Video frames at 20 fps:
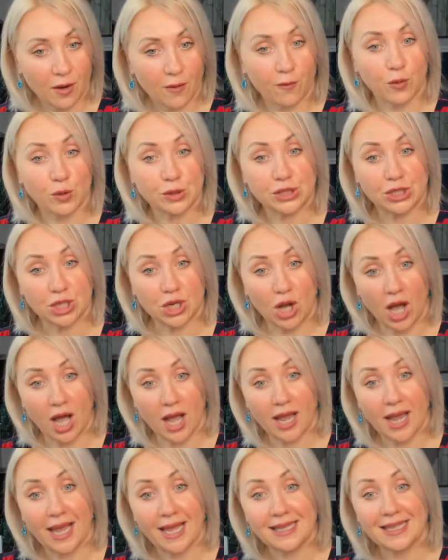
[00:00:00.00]
for
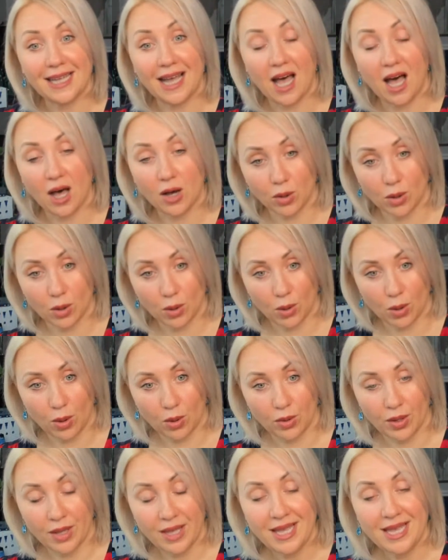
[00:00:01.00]
drug and
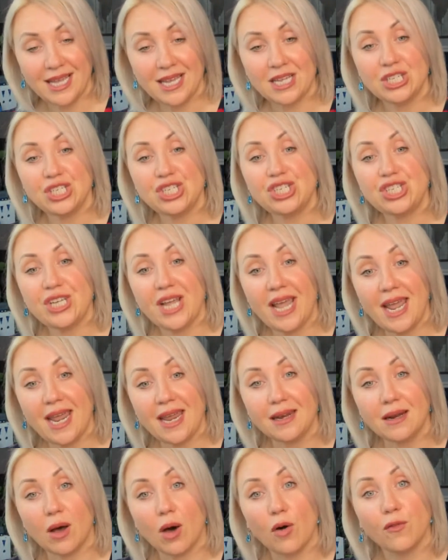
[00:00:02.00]
alcohol.
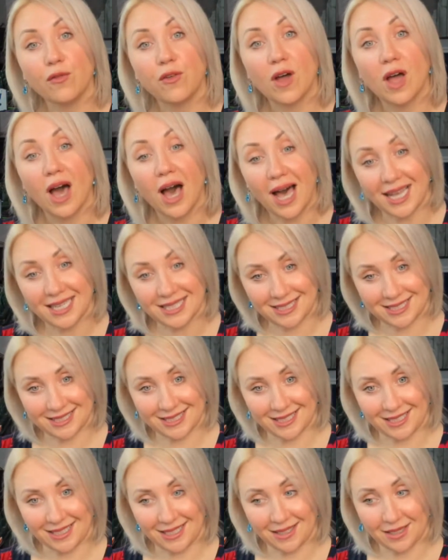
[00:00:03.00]
Chain of
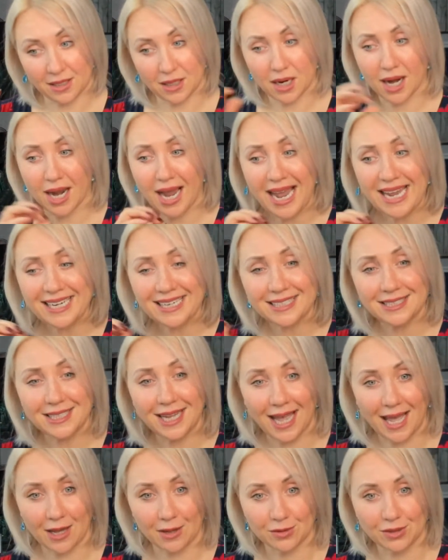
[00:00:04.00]
custody. Write it
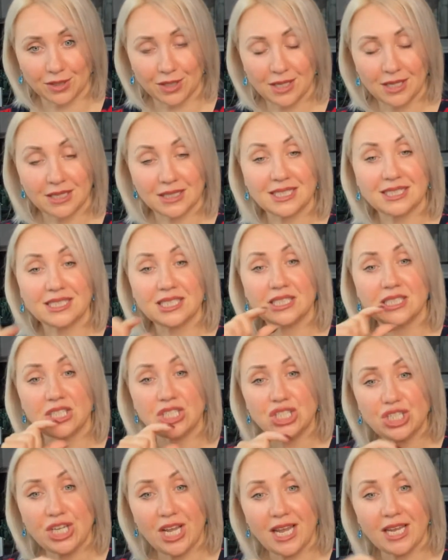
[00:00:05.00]
down. This is
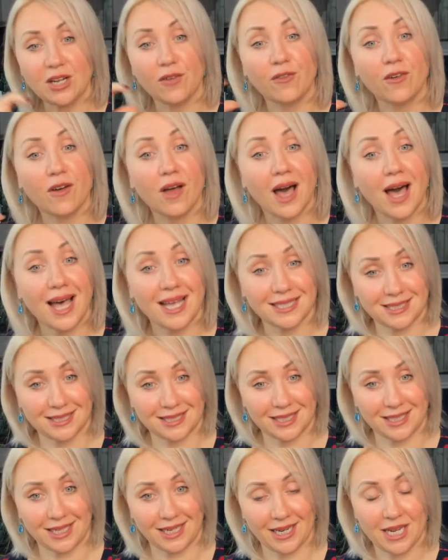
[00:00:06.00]
a chain of
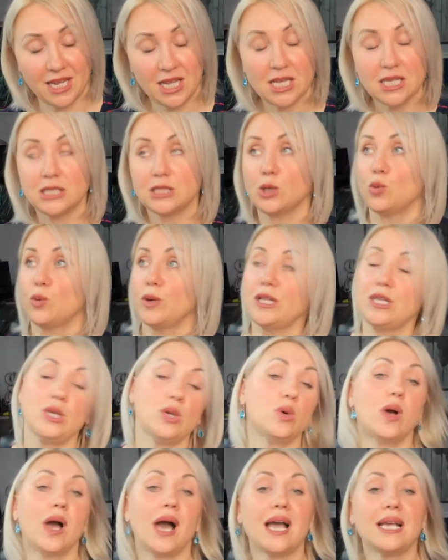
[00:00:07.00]
custody. So when
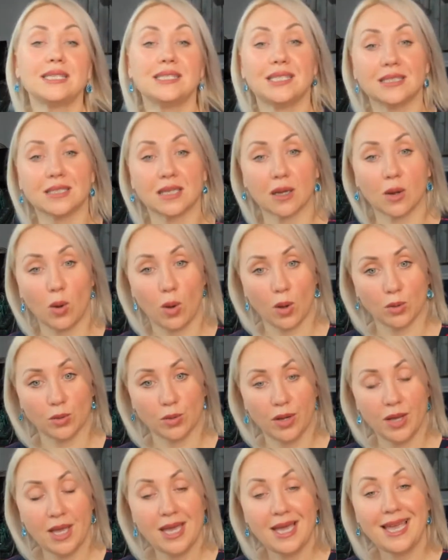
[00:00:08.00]
you guys
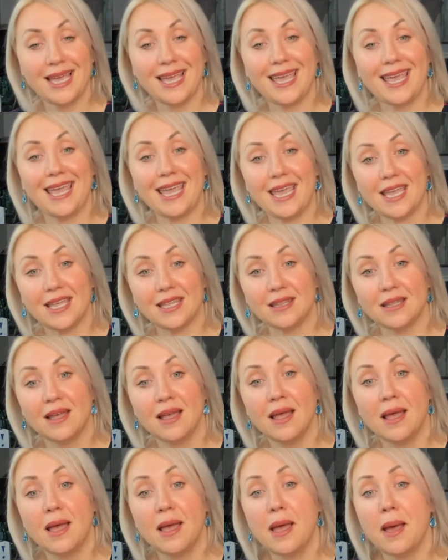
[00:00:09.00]
enroll
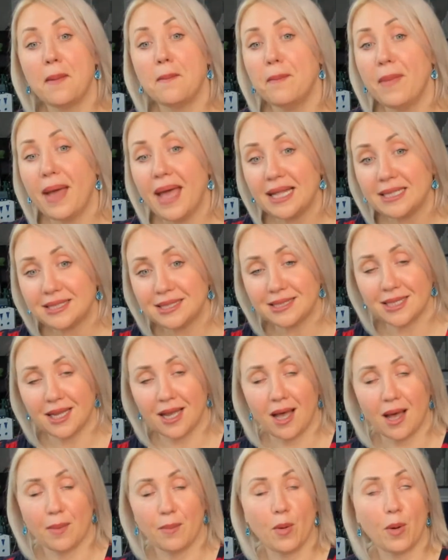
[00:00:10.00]
in
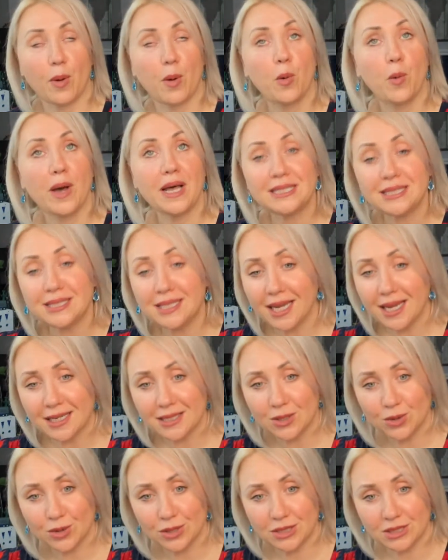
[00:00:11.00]
MedStop or Quest
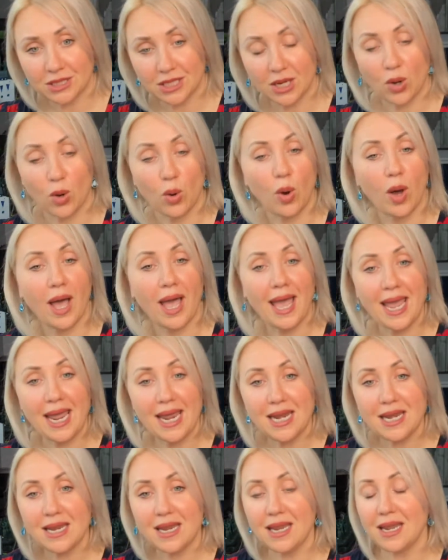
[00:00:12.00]
Diagnostic or
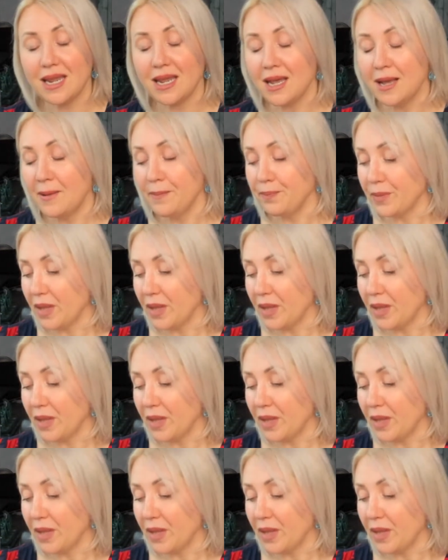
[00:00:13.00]
any